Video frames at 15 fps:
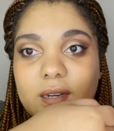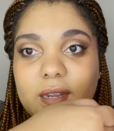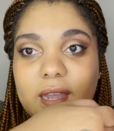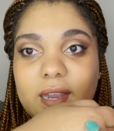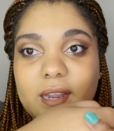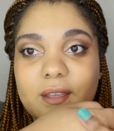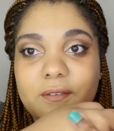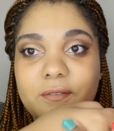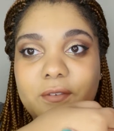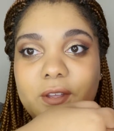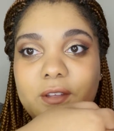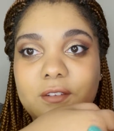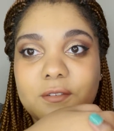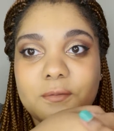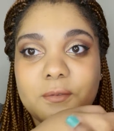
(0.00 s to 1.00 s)
and it
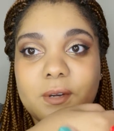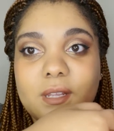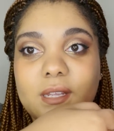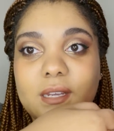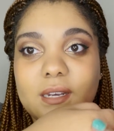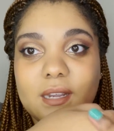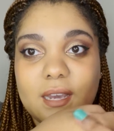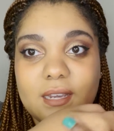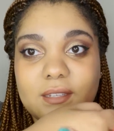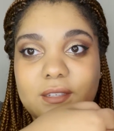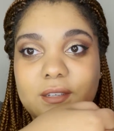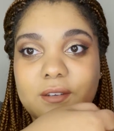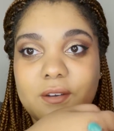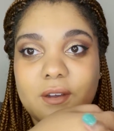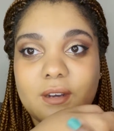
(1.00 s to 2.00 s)
feels really
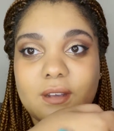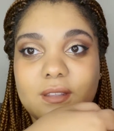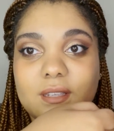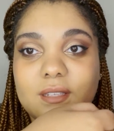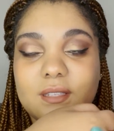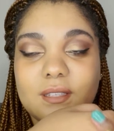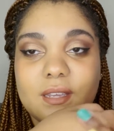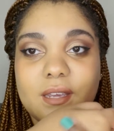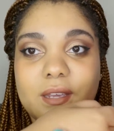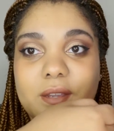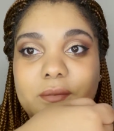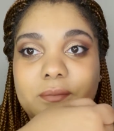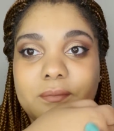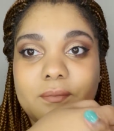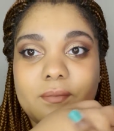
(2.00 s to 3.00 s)
nicely going on the
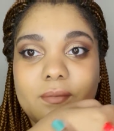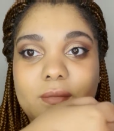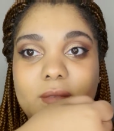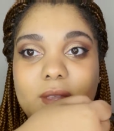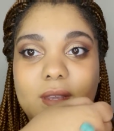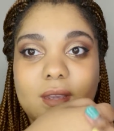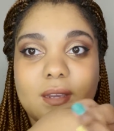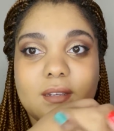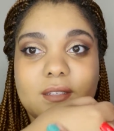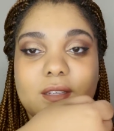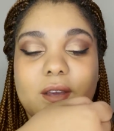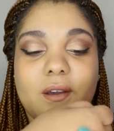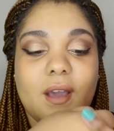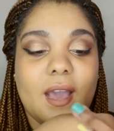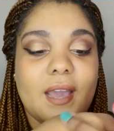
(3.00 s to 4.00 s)
skin.
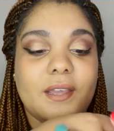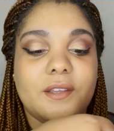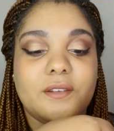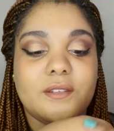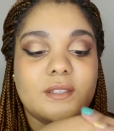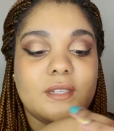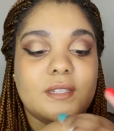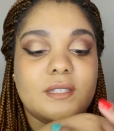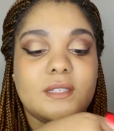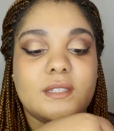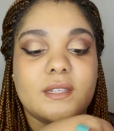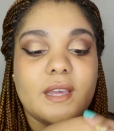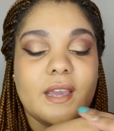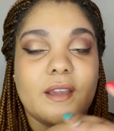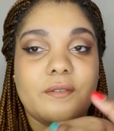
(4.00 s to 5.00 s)
So I use
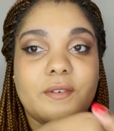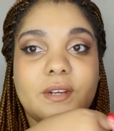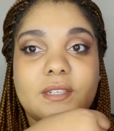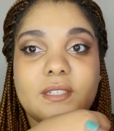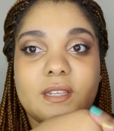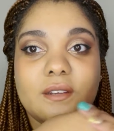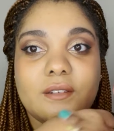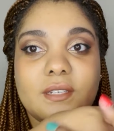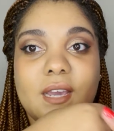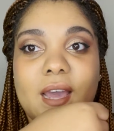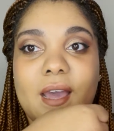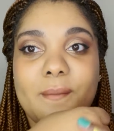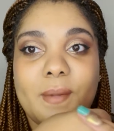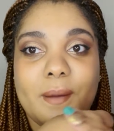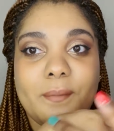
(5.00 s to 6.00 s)
this every single
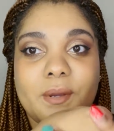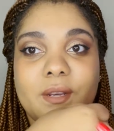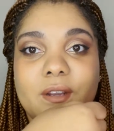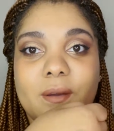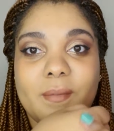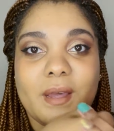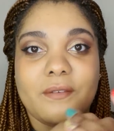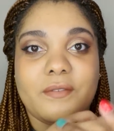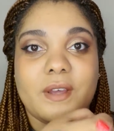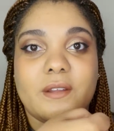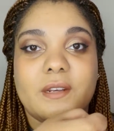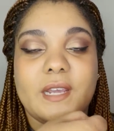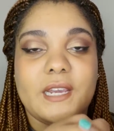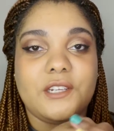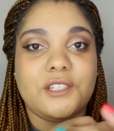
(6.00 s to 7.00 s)
time I'm putting on my
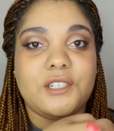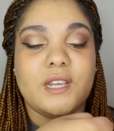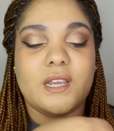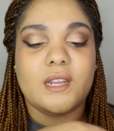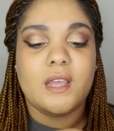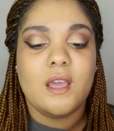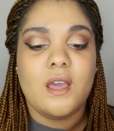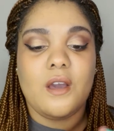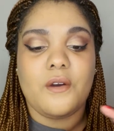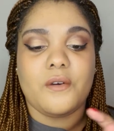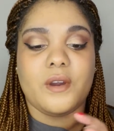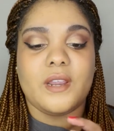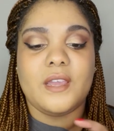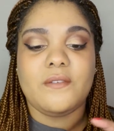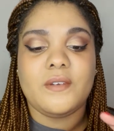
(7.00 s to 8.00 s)
foundation,
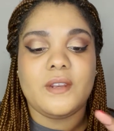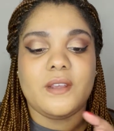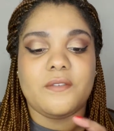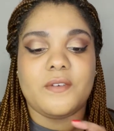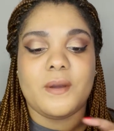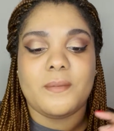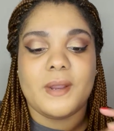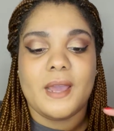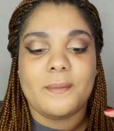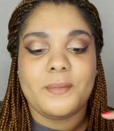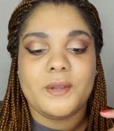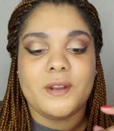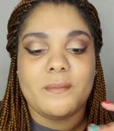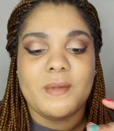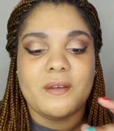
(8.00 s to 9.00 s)
or even if I'm not
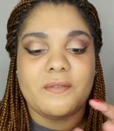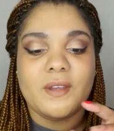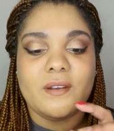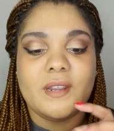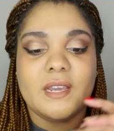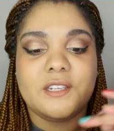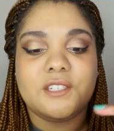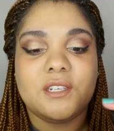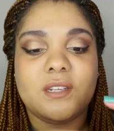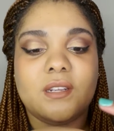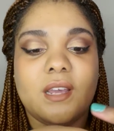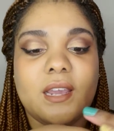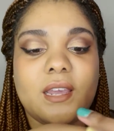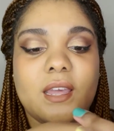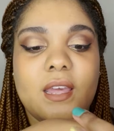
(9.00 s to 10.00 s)
putting on my
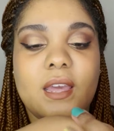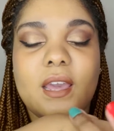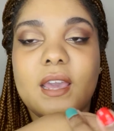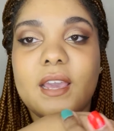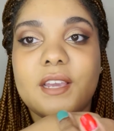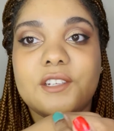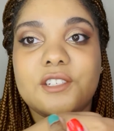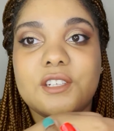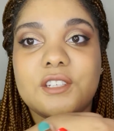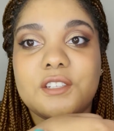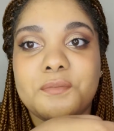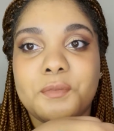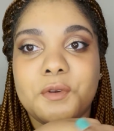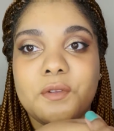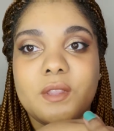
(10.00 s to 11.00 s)
foundation, like it just
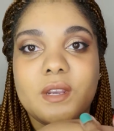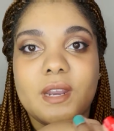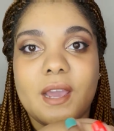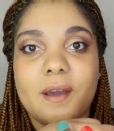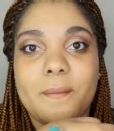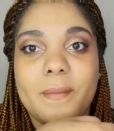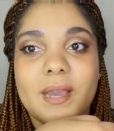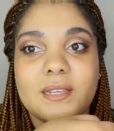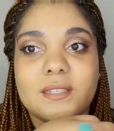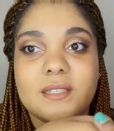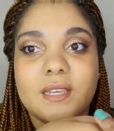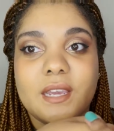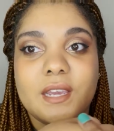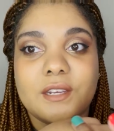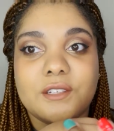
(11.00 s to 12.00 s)
smoothing out my
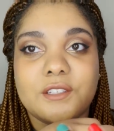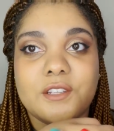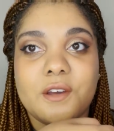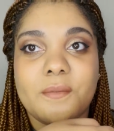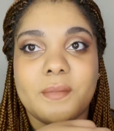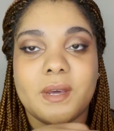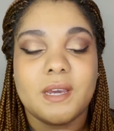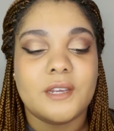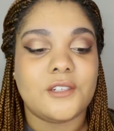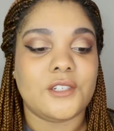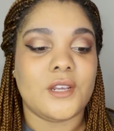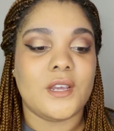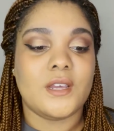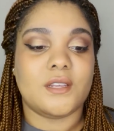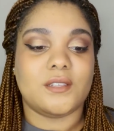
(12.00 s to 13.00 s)
skin so
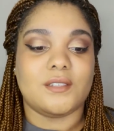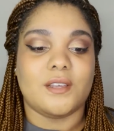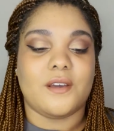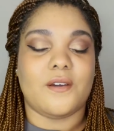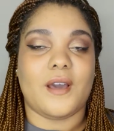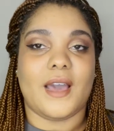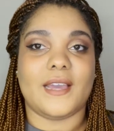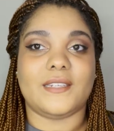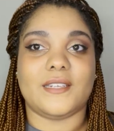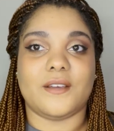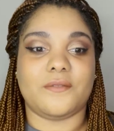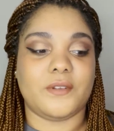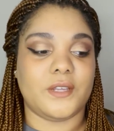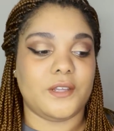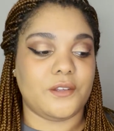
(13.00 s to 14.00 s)
much. So I
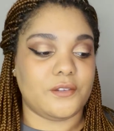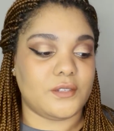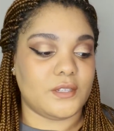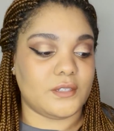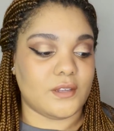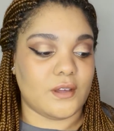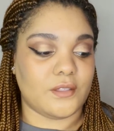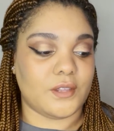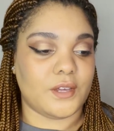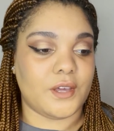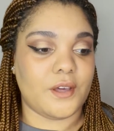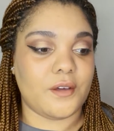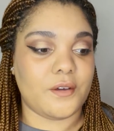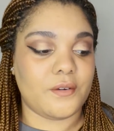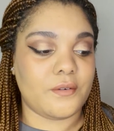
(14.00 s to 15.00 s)
definitely use this on the
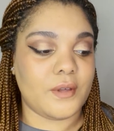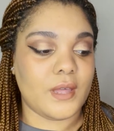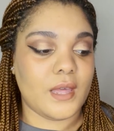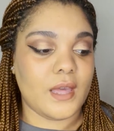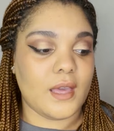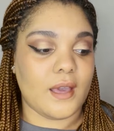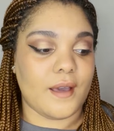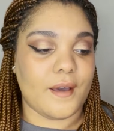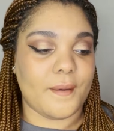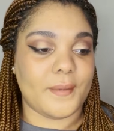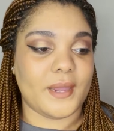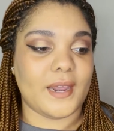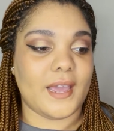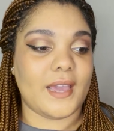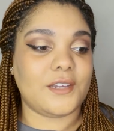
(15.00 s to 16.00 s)
go.
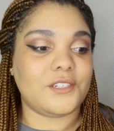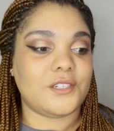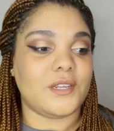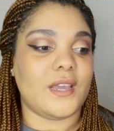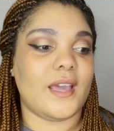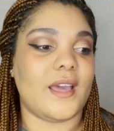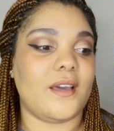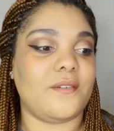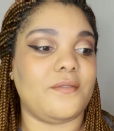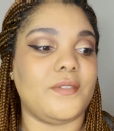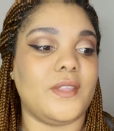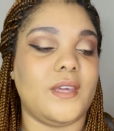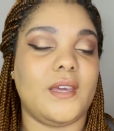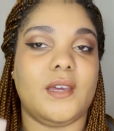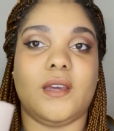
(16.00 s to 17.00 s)
And I actually
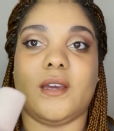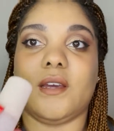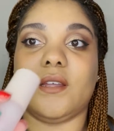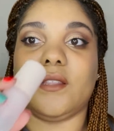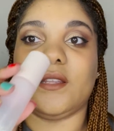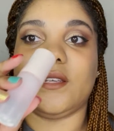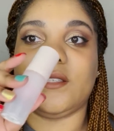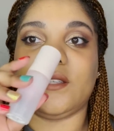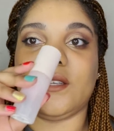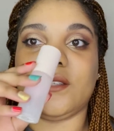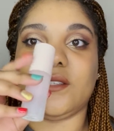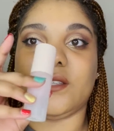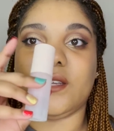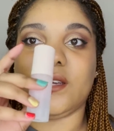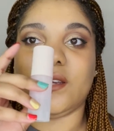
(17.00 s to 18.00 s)
have this
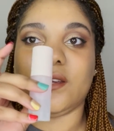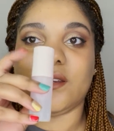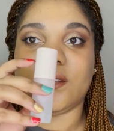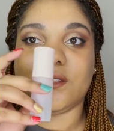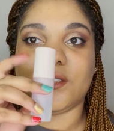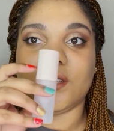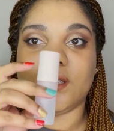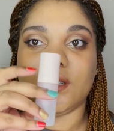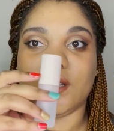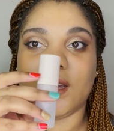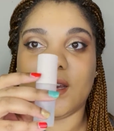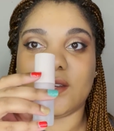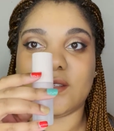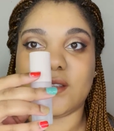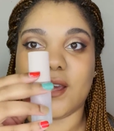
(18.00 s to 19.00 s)
is the
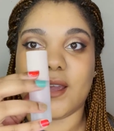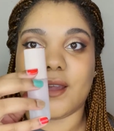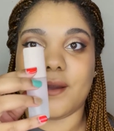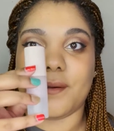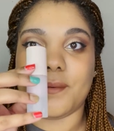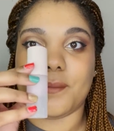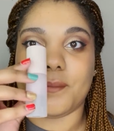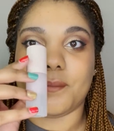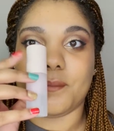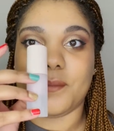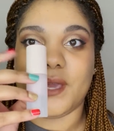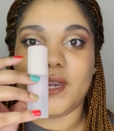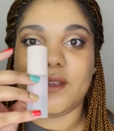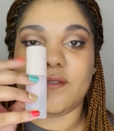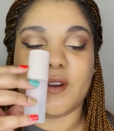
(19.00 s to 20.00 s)
deluxe like
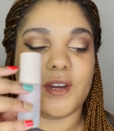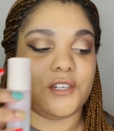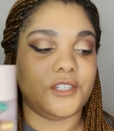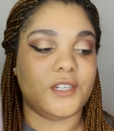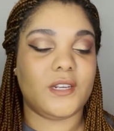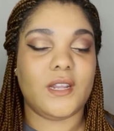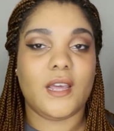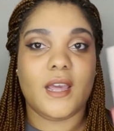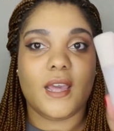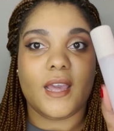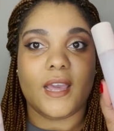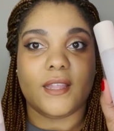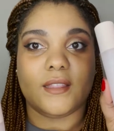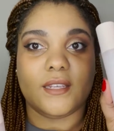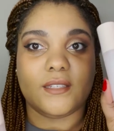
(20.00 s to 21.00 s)
mini version,
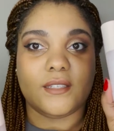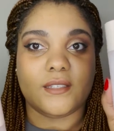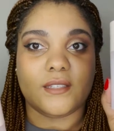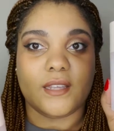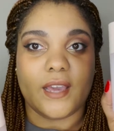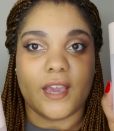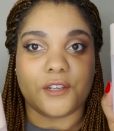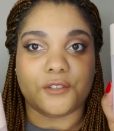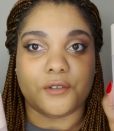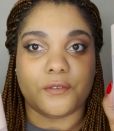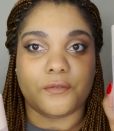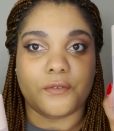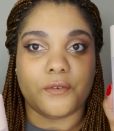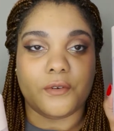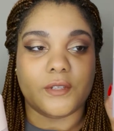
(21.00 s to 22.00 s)
and this is the actual
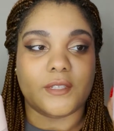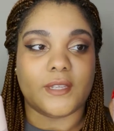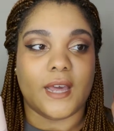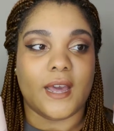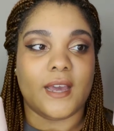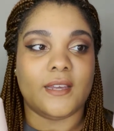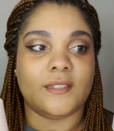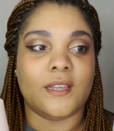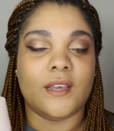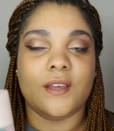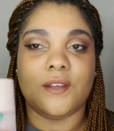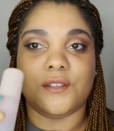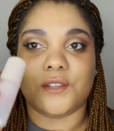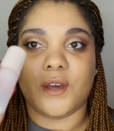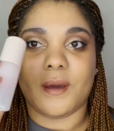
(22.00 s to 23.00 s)
full size.
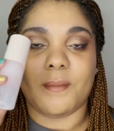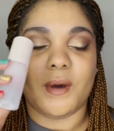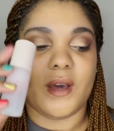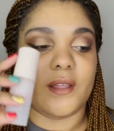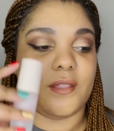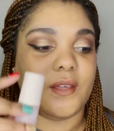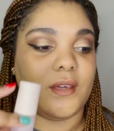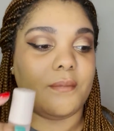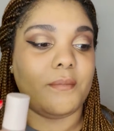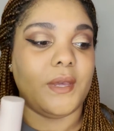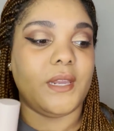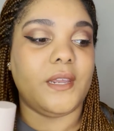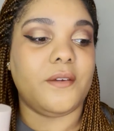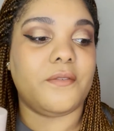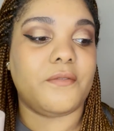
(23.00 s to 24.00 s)
So I bought the
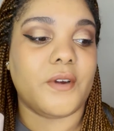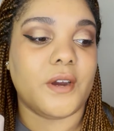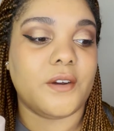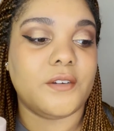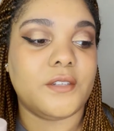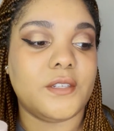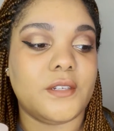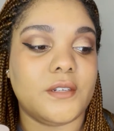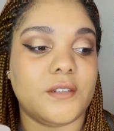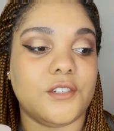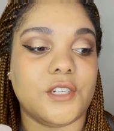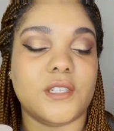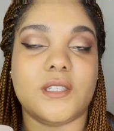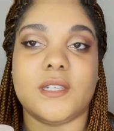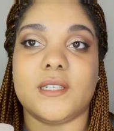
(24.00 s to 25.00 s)
mini first
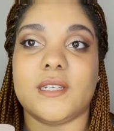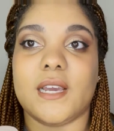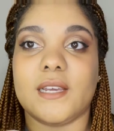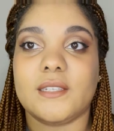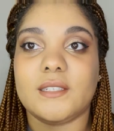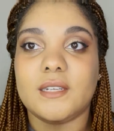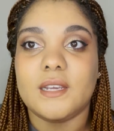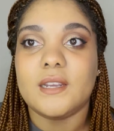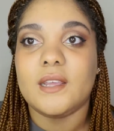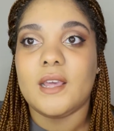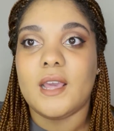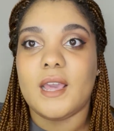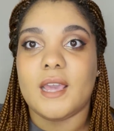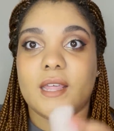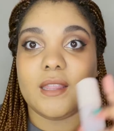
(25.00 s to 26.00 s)
just to test it,
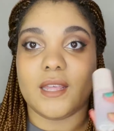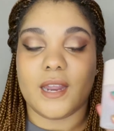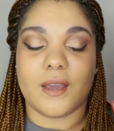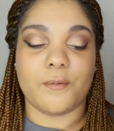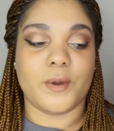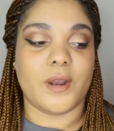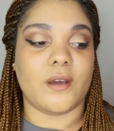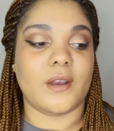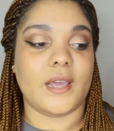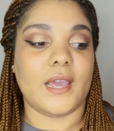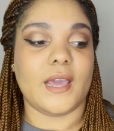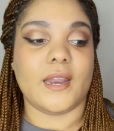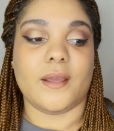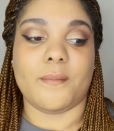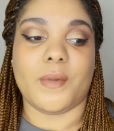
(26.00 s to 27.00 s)
and then I went on
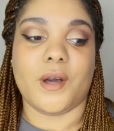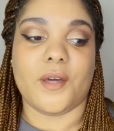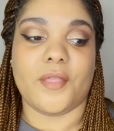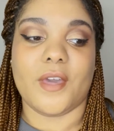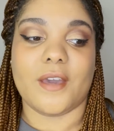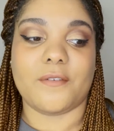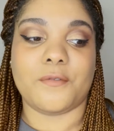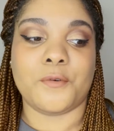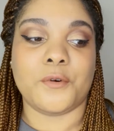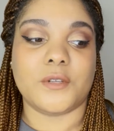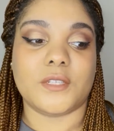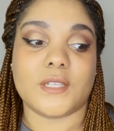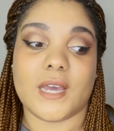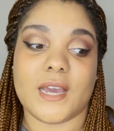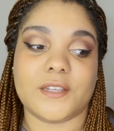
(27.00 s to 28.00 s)
ahead and bought that full
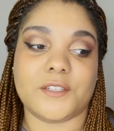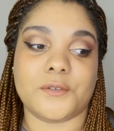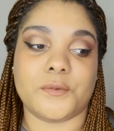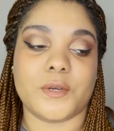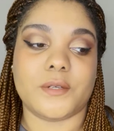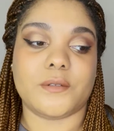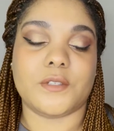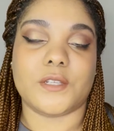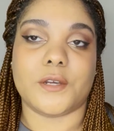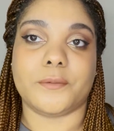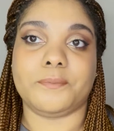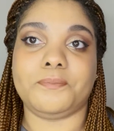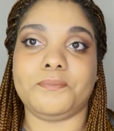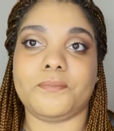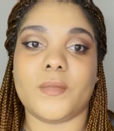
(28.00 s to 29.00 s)
sized one.
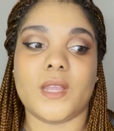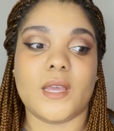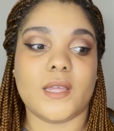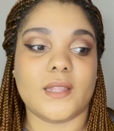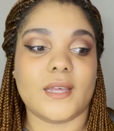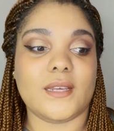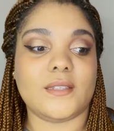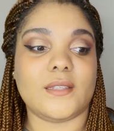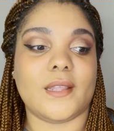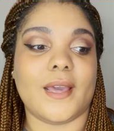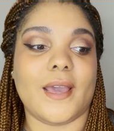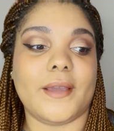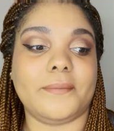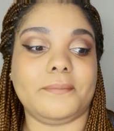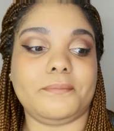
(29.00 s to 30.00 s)
So that's
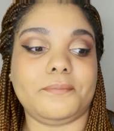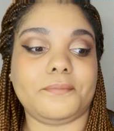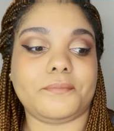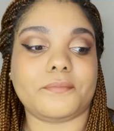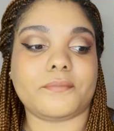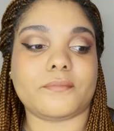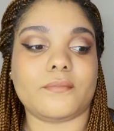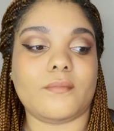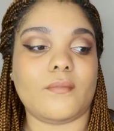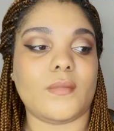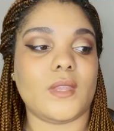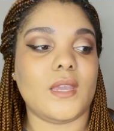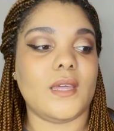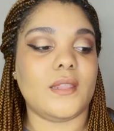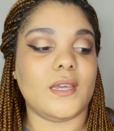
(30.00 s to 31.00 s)
that.
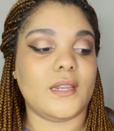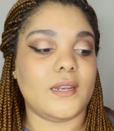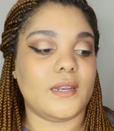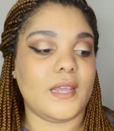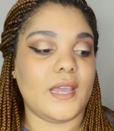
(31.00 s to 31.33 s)
And then